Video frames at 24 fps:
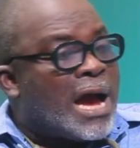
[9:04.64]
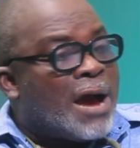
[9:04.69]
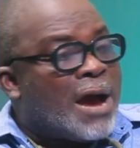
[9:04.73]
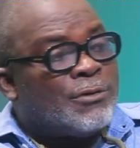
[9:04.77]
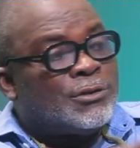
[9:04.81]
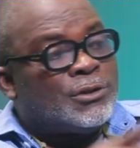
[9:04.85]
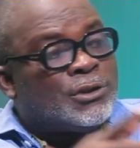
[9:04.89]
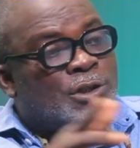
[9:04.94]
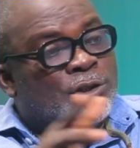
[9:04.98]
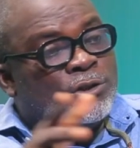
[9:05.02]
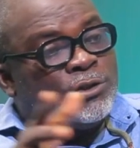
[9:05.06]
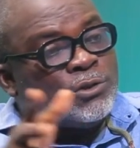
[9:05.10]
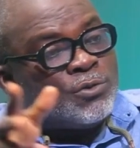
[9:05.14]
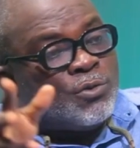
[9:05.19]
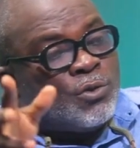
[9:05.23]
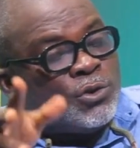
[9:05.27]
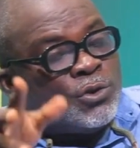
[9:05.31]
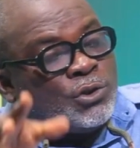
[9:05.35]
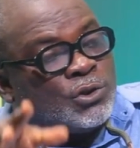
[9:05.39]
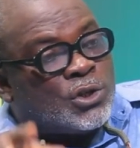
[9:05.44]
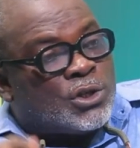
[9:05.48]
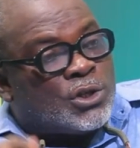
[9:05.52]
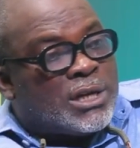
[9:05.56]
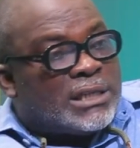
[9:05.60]
was just going to
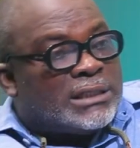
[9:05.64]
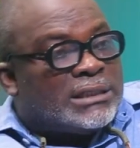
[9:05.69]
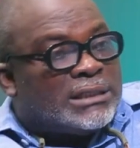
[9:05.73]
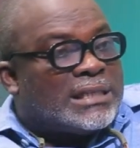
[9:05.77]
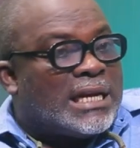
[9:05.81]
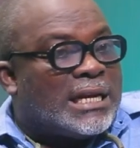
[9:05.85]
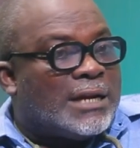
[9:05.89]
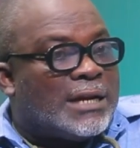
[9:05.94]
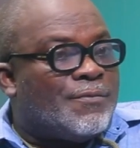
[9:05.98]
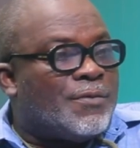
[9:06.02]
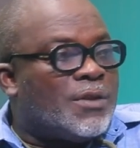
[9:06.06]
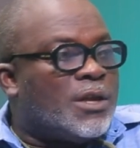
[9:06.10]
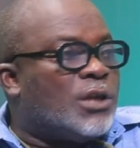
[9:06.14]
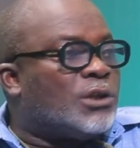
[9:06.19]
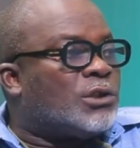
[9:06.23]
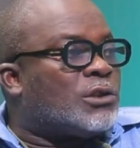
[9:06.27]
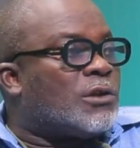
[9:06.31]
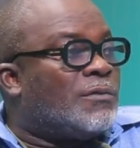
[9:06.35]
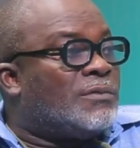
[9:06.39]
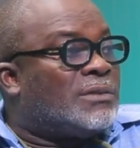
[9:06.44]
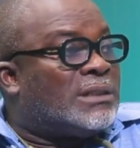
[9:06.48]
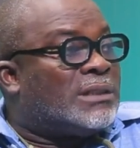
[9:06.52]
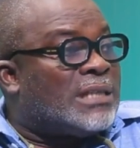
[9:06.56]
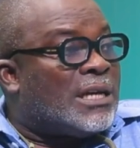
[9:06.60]
suggest that instead
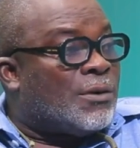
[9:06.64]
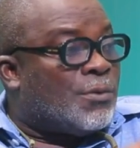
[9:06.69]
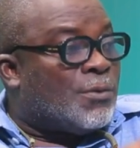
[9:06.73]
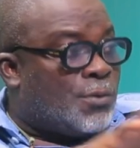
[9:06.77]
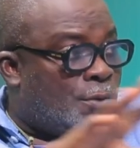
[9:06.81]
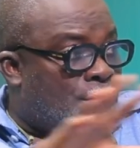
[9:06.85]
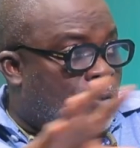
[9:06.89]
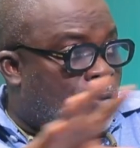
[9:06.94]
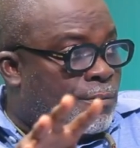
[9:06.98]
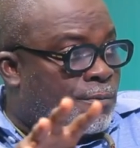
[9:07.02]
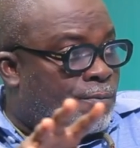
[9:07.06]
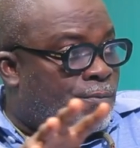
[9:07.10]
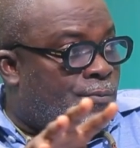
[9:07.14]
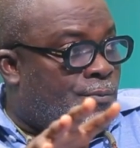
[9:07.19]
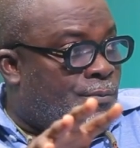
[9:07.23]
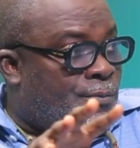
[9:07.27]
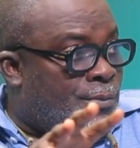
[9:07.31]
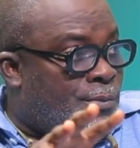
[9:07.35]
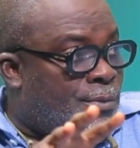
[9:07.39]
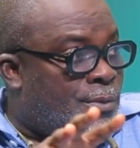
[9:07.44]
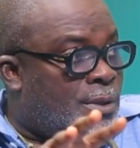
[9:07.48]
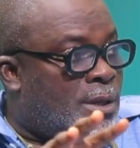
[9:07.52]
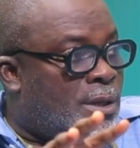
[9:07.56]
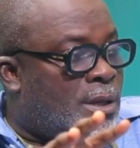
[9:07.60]
of zero,
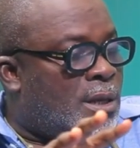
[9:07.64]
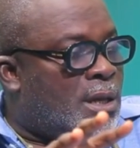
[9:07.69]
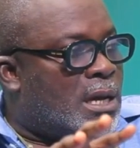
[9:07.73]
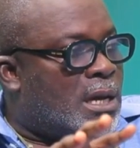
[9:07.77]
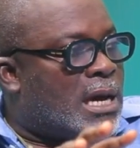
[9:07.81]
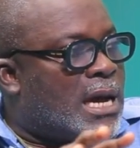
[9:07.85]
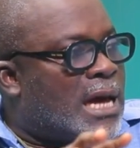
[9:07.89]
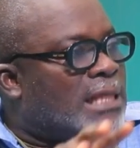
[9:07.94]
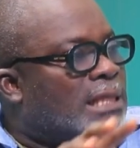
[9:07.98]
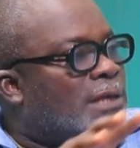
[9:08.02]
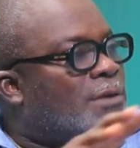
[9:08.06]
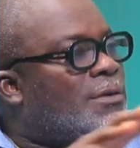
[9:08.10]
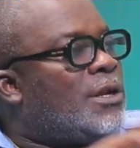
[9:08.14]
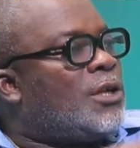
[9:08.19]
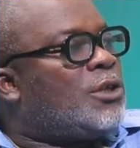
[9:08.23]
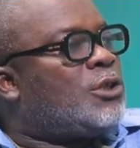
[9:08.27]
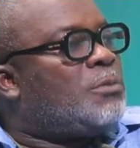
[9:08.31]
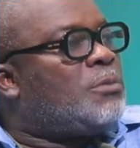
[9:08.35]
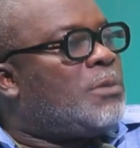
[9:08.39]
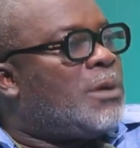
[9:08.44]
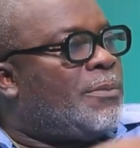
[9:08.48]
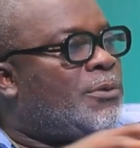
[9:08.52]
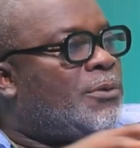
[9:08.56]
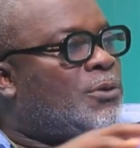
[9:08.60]
I think they
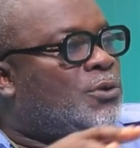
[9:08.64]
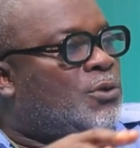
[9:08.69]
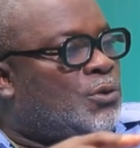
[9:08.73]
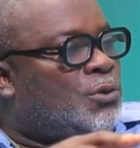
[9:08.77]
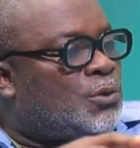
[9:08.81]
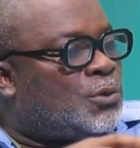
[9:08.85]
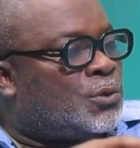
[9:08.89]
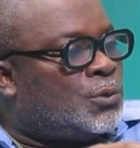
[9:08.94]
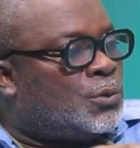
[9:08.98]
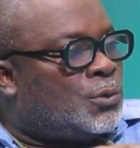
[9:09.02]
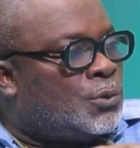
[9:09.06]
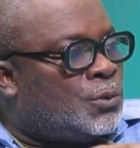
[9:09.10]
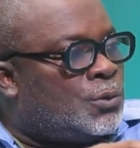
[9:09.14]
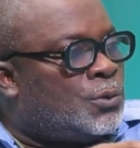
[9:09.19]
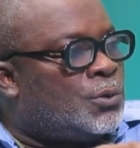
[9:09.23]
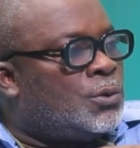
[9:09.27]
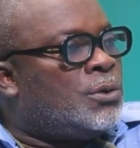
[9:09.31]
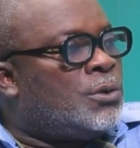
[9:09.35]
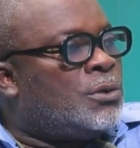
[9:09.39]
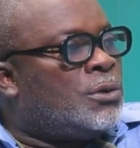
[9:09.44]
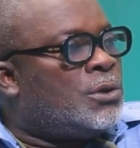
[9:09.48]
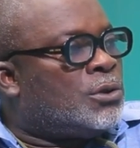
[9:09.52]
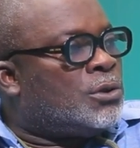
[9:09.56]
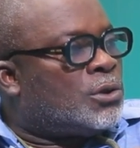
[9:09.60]
should be able to do
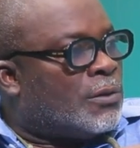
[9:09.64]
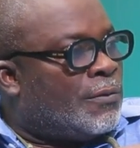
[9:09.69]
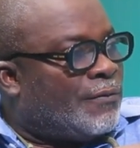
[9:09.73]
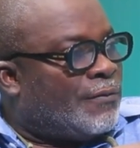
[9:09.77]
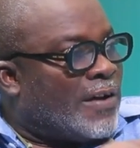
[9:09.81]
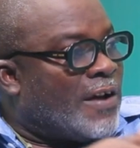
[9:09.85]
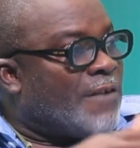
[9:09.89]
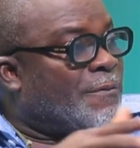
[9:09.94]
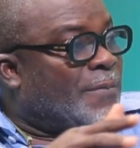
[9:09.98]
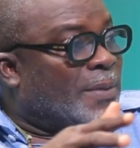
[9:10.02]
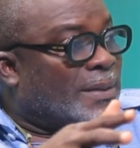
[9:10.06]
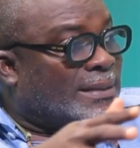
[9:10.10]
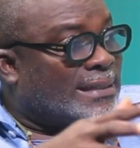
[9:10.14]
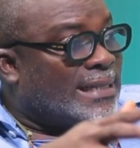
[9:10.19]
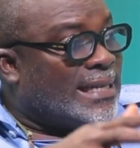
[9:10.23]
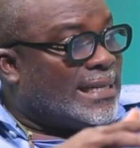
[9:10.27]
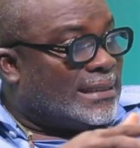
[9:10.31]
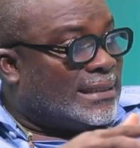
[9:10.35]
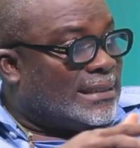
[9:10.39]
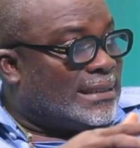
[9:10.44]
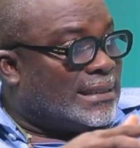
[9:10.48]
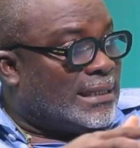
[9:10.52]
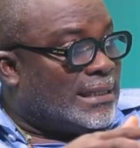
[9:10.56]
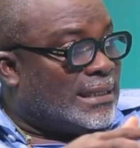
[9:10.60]
some five
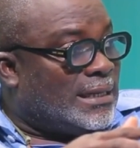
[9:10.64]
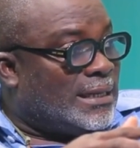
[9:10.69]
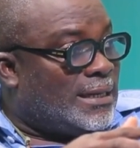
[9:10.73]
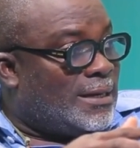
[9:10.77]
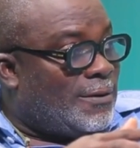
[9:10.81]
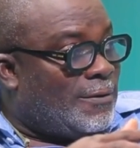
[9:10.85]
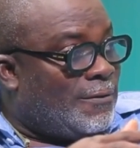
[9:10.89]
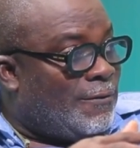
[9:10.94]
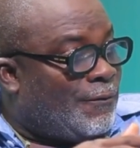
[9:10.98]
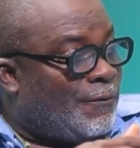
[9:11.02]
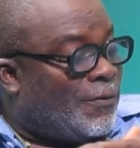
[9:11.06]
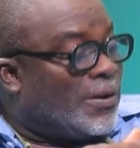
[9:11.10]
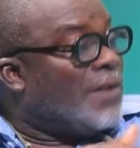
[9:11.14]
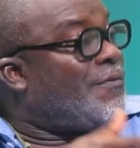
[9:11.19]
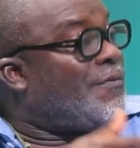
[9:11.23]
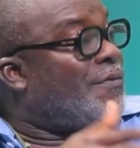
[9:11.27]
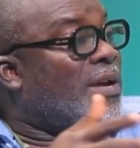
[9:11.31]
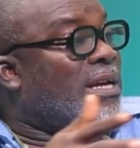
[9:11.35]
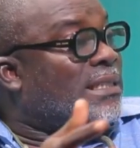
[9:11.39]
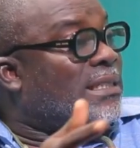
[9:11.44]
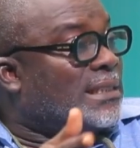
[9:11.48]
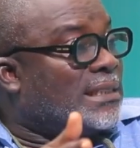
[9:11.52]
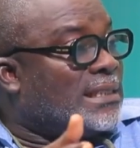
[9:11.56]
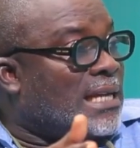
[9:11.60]
percent for the
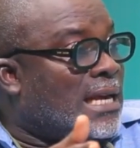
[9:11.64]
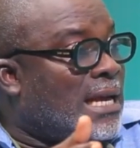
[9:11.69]
first year.